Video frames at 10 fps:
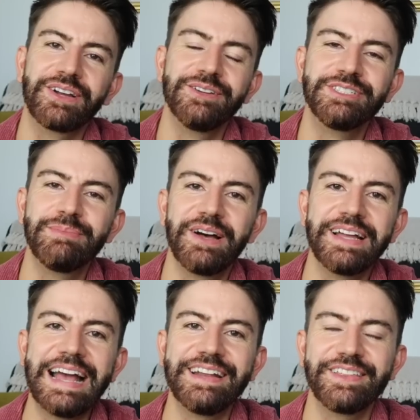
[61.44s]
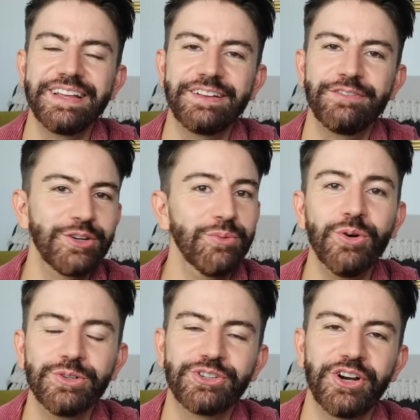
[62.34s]
are going to buy anything for your
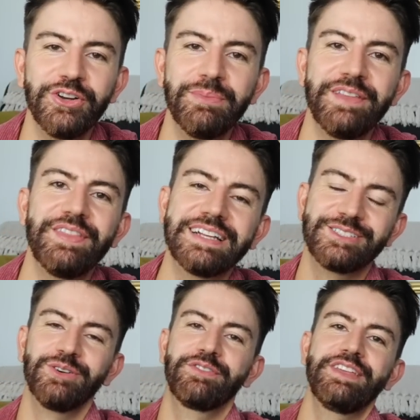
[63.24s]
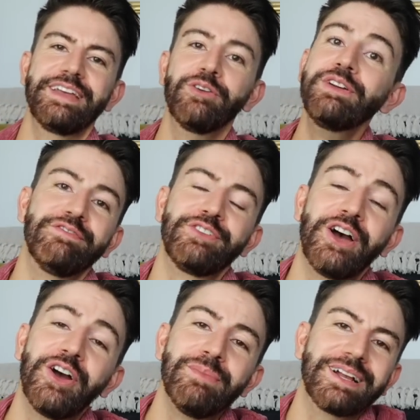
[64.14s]
wardrobe and that sort of thing, or even for
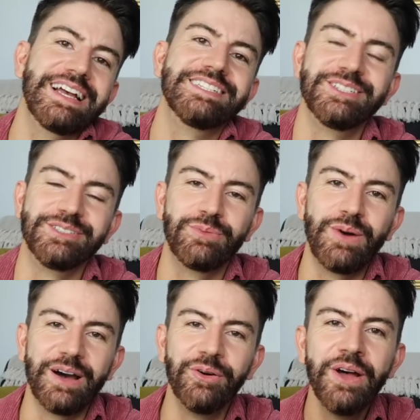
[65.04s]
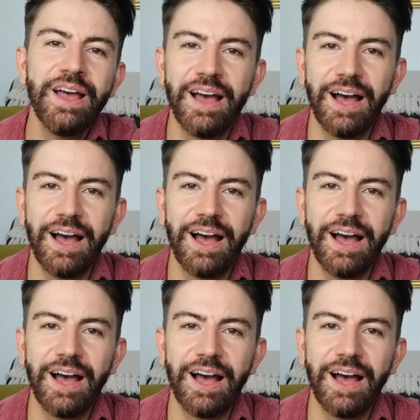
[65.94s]
your home, I guess, as well.